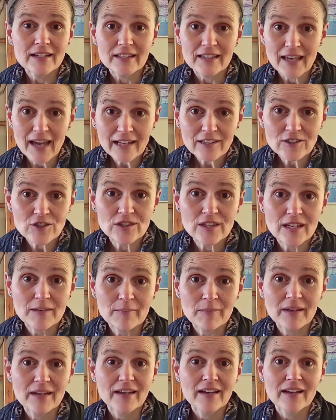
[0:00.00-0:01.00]
catch
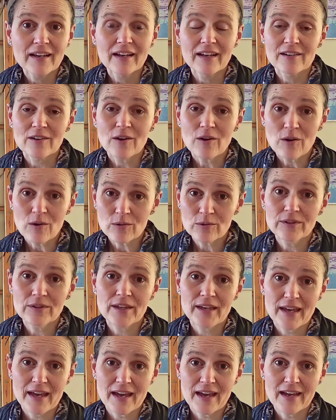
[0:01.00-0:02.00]
them and hold their
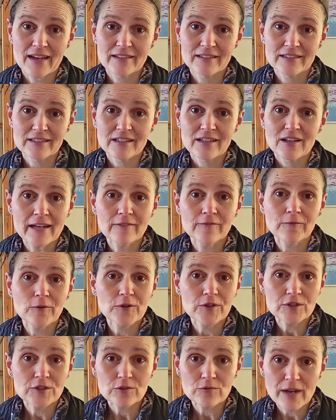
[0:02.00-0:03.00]
hand for the
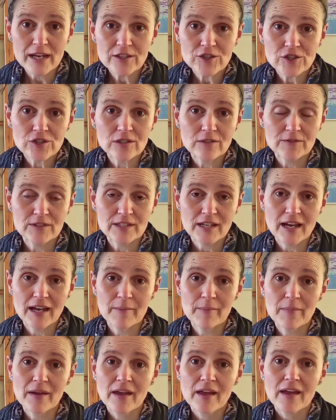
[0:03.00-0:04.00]
duration of
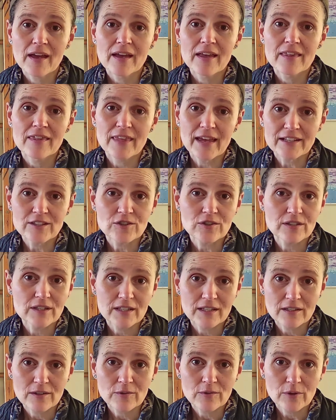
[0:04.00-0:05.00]
time that you're
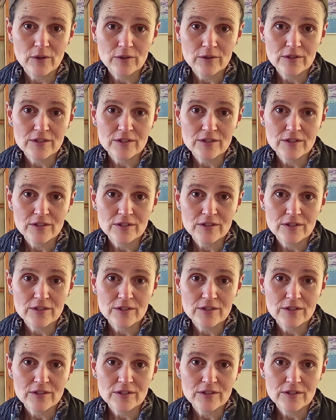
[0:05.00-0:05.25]
near the road.